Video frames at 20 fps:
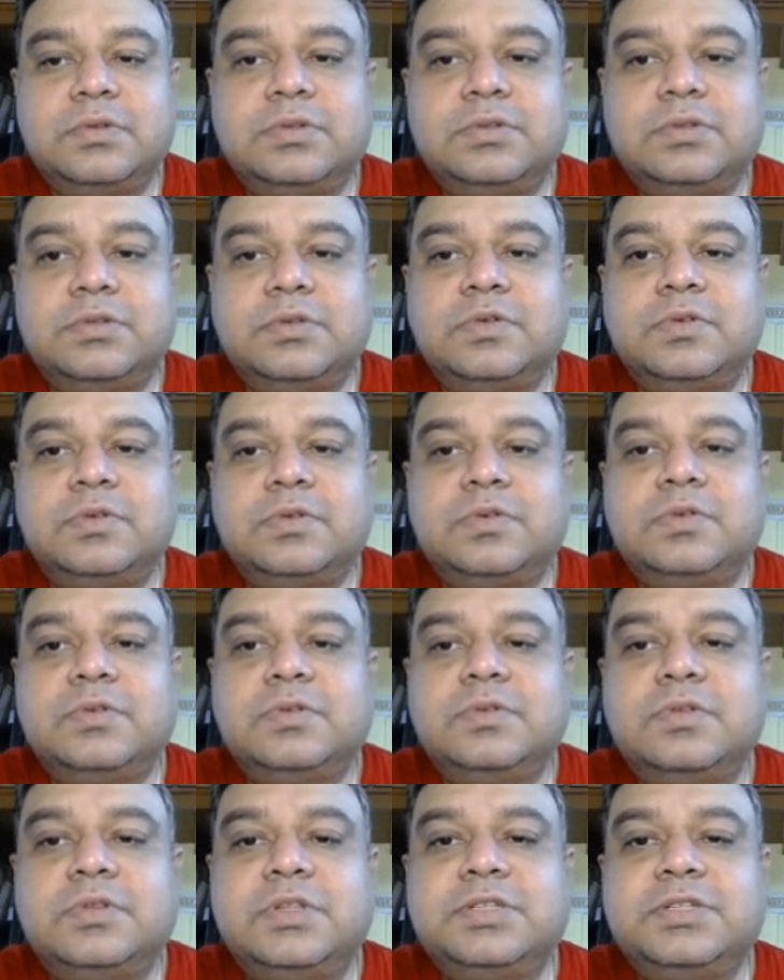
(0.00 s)

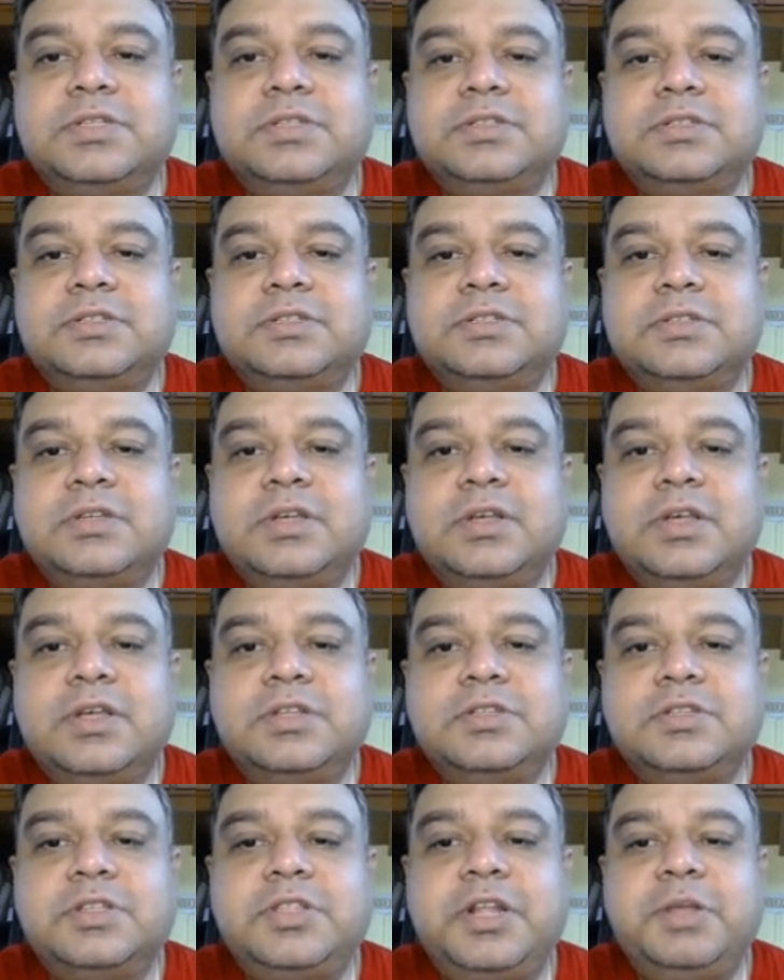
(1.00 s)
So this is
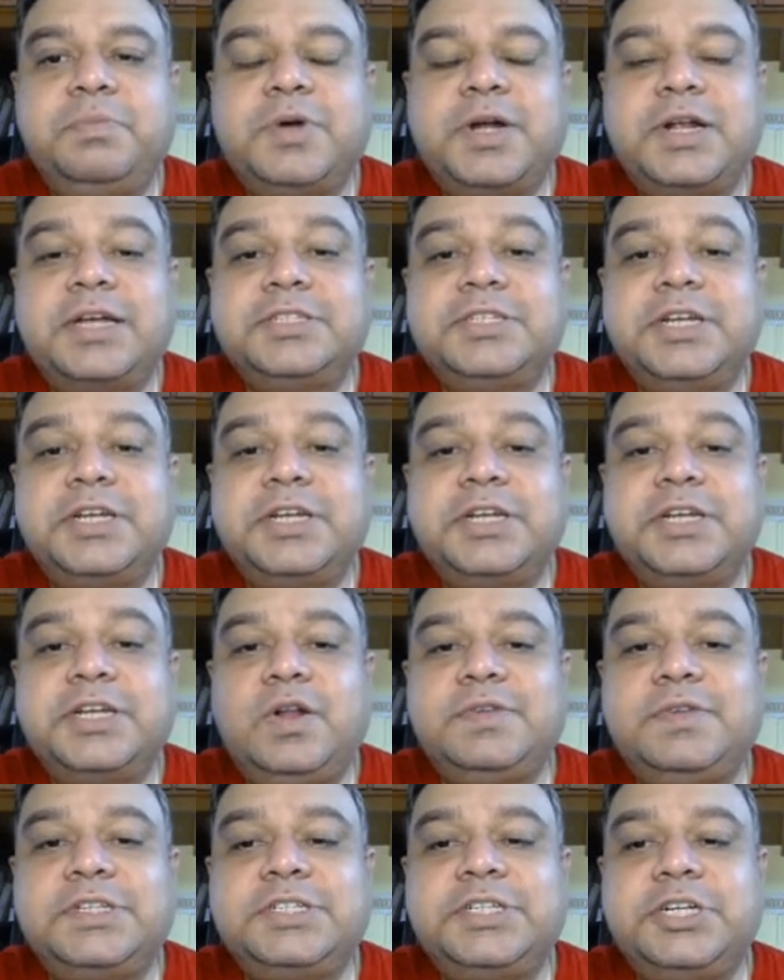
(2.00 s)
the three parts. I
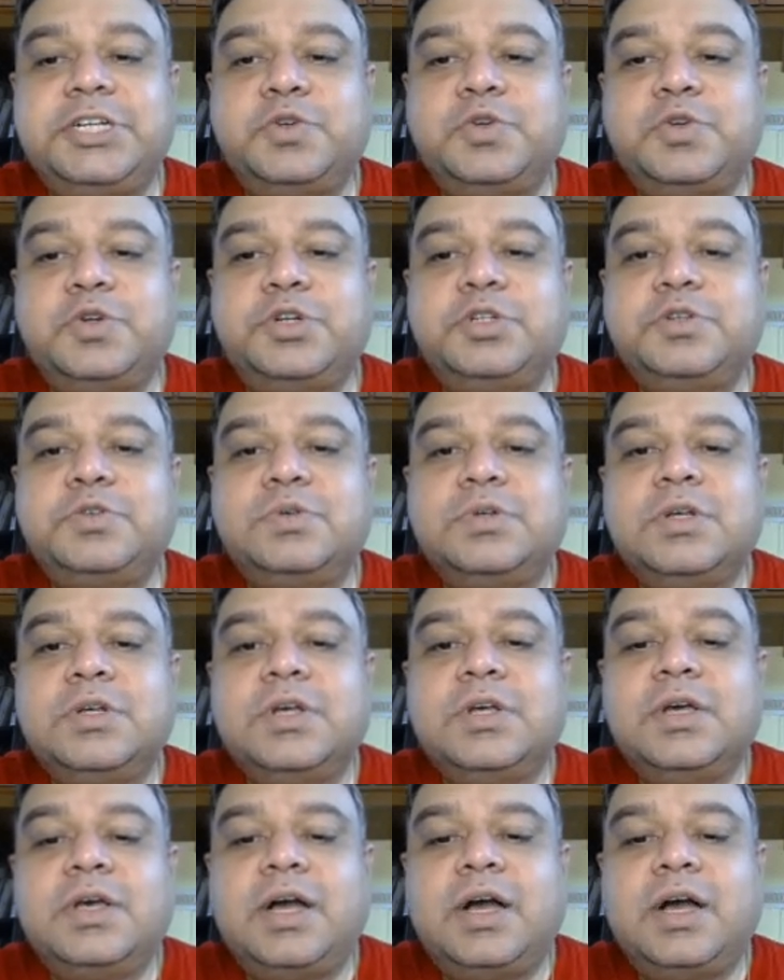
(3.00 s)
told you,
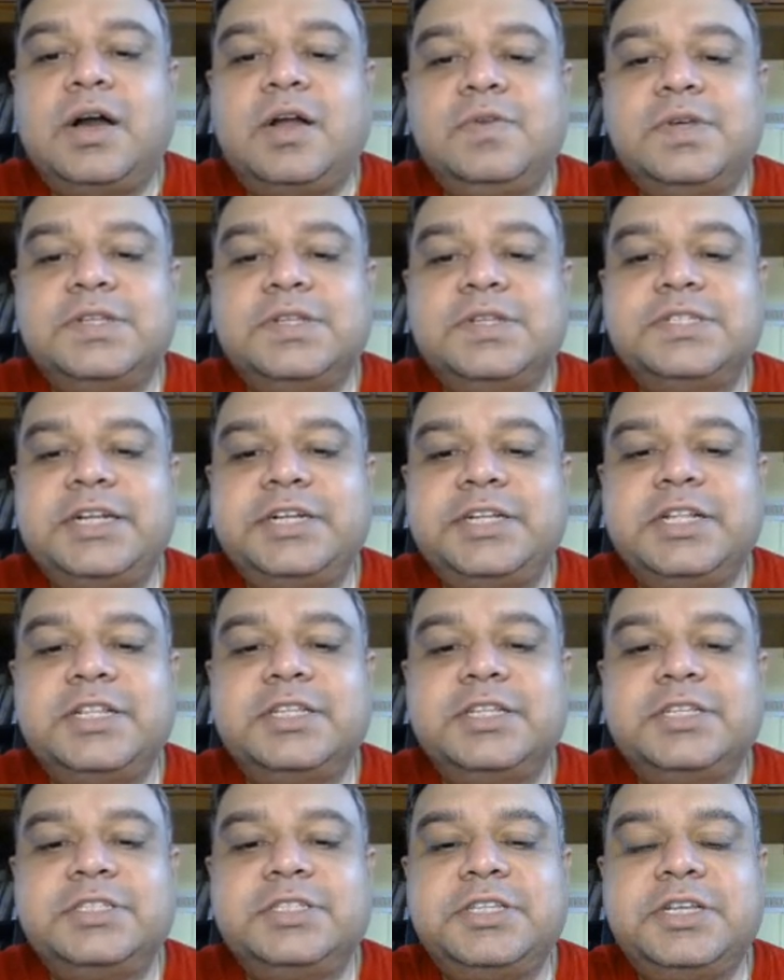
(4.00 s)
always I tell
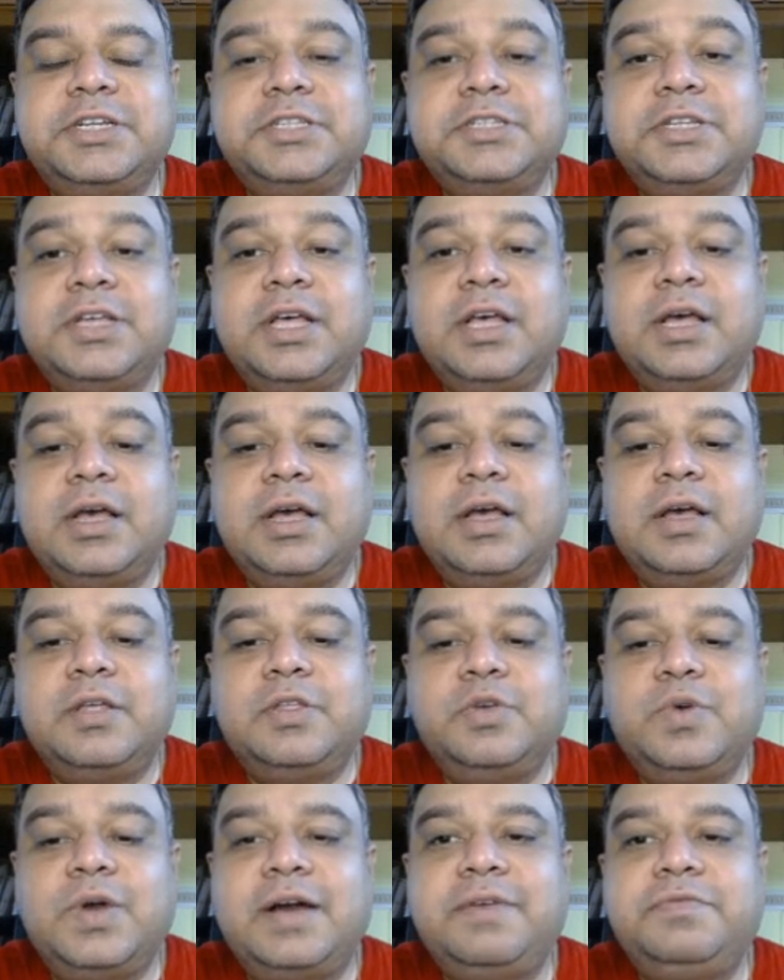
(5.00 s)
this
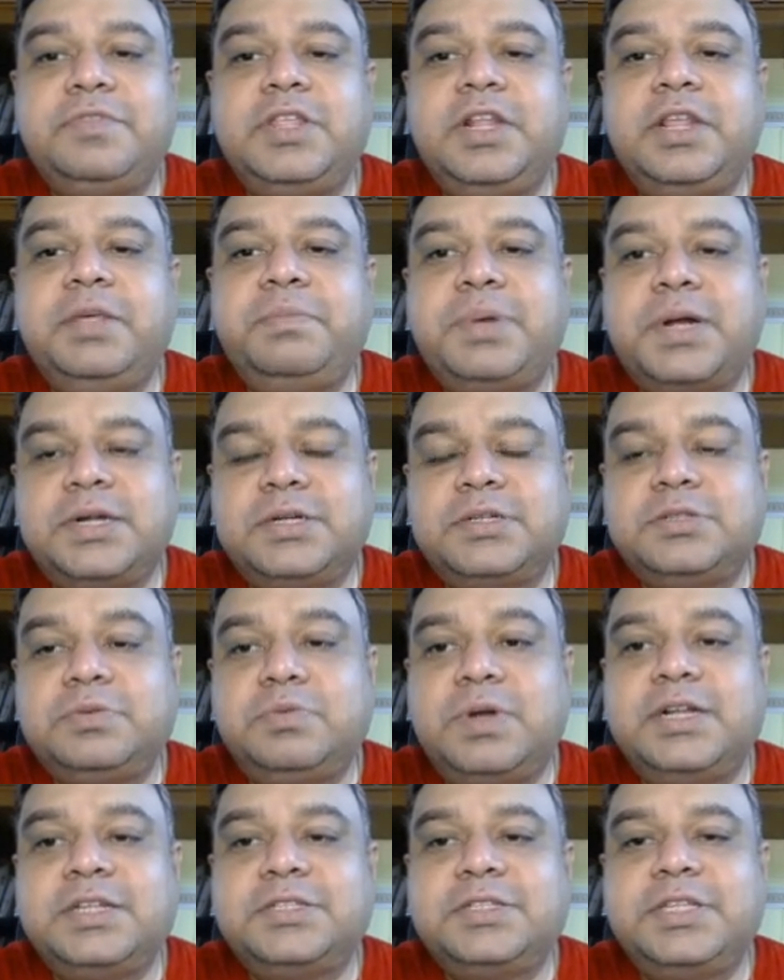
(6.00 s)
you have three parts.
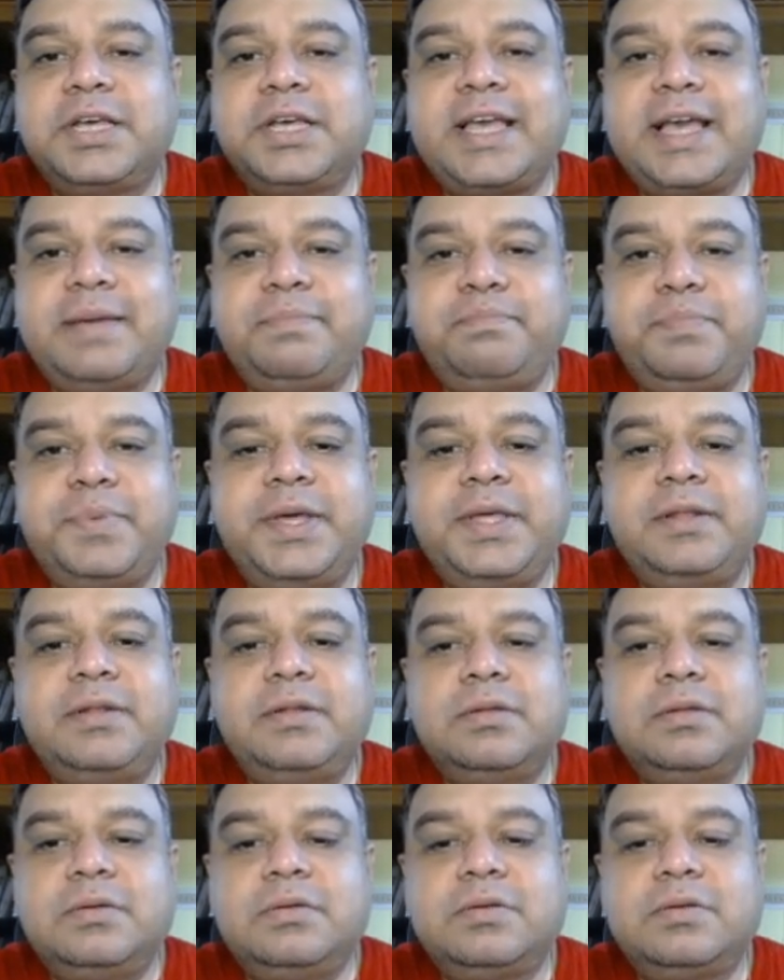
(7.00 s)
One is the
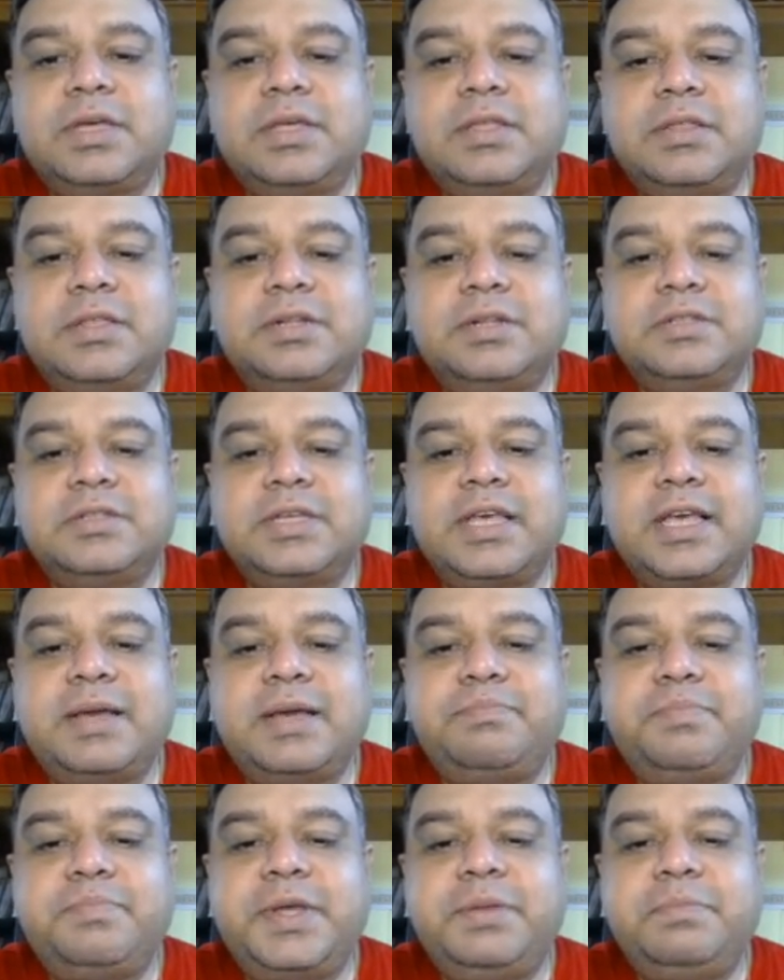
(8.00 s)
campaign. Okay, that is the
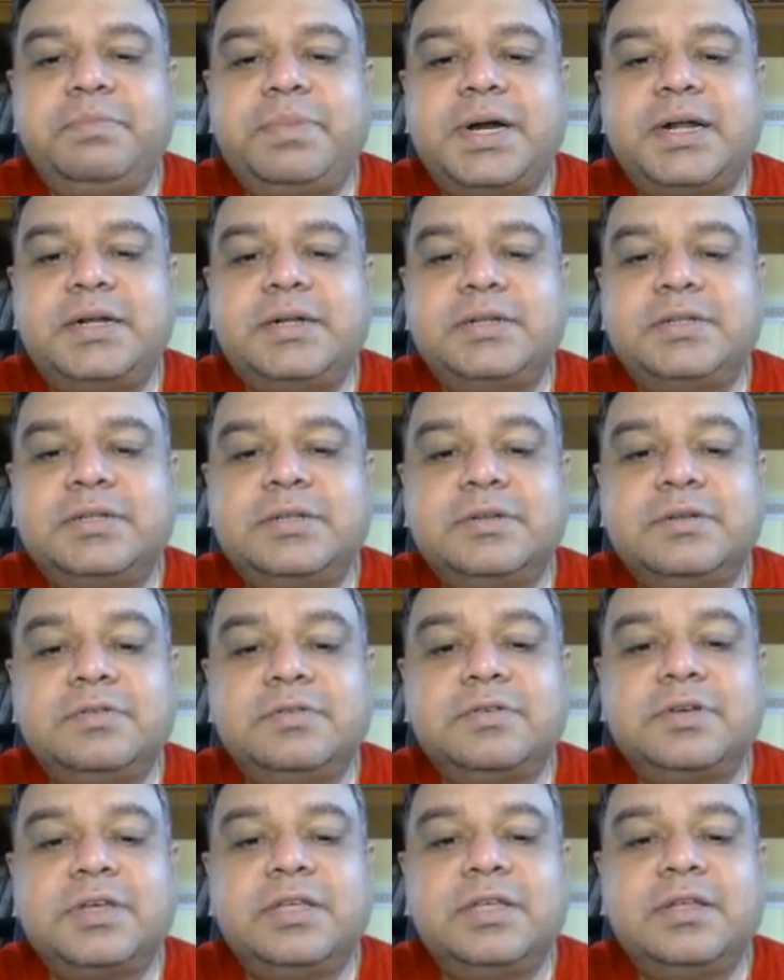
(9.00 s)
campaign part.
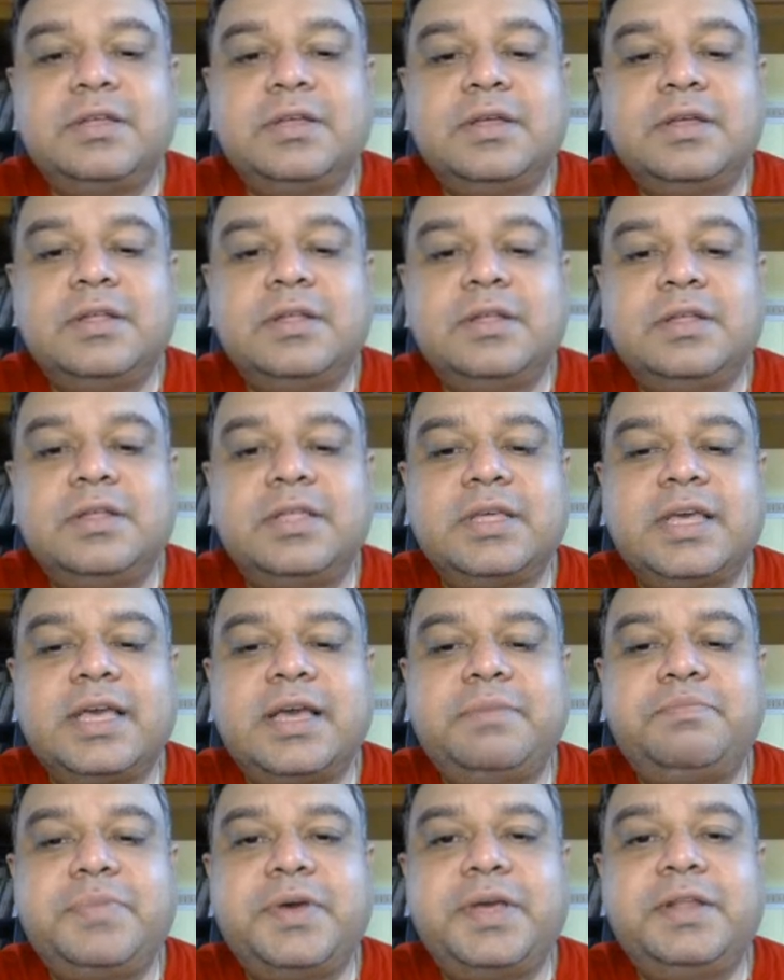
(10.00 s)
Okay, the
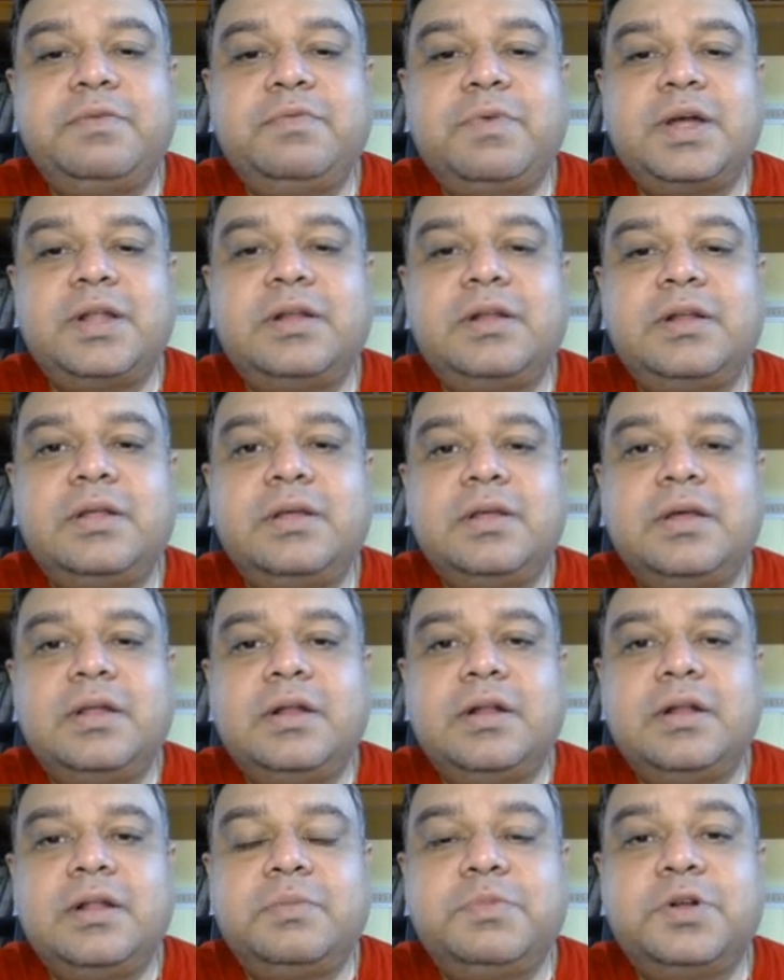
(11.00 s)
campaign one.
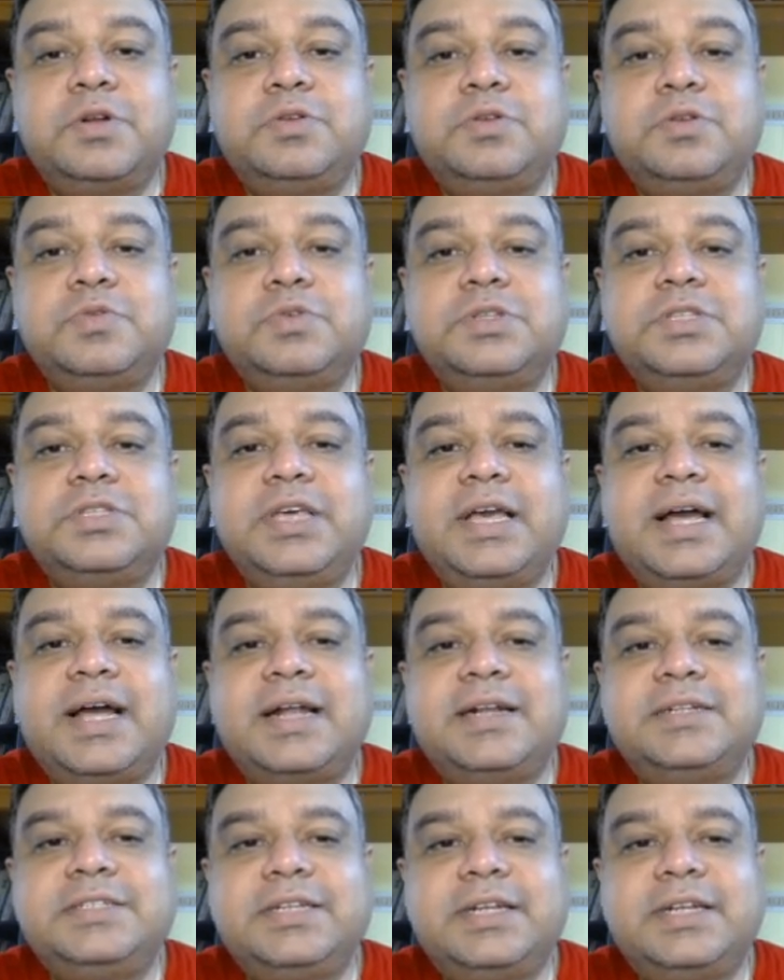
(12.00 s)
Number two is the
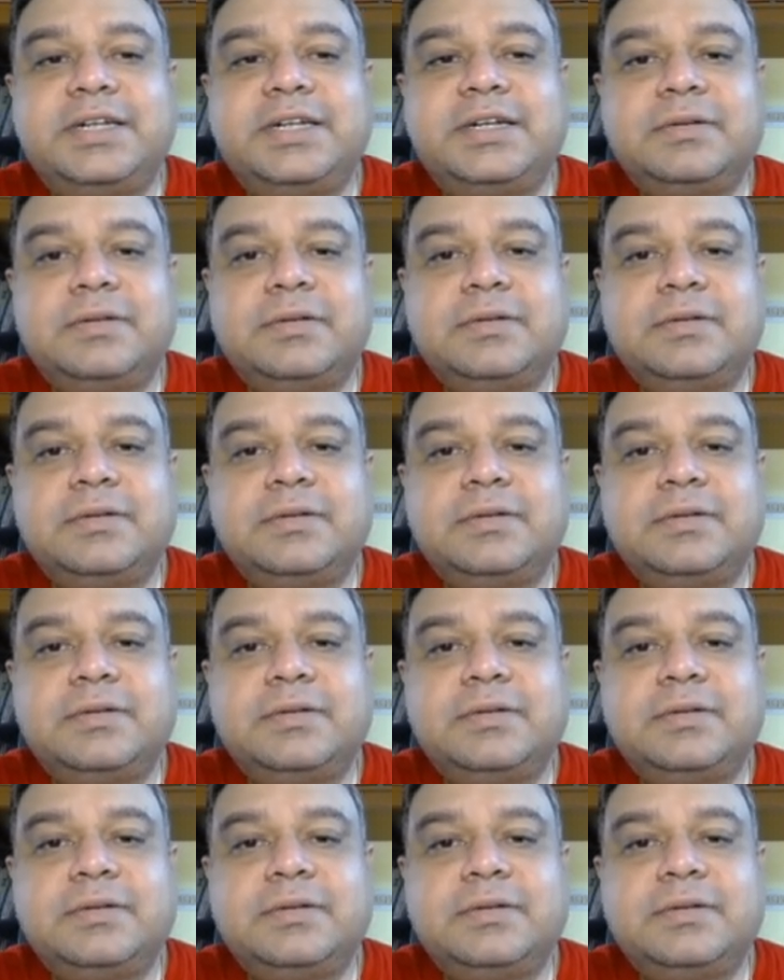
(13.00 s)
ad set.